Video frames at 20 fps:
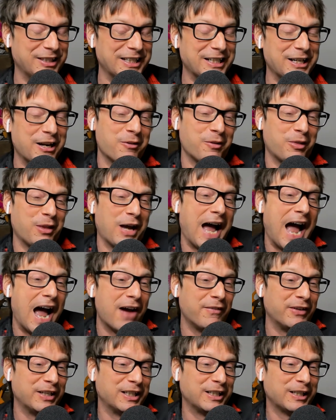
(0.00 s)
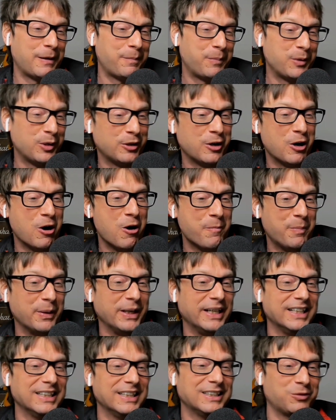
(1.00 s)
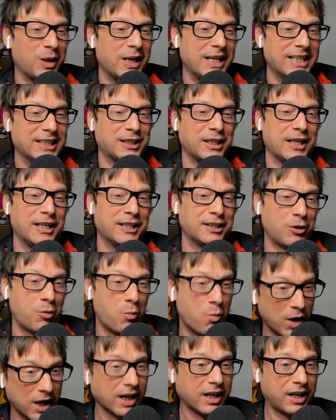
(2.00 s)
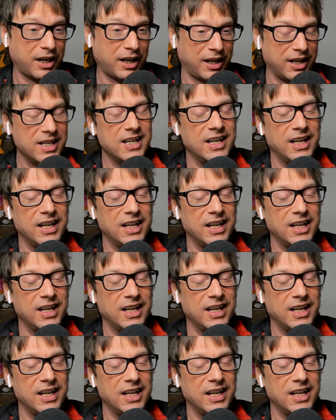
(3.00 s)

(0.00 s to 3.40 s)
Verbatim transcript: you know, the, having the computer open is is is a work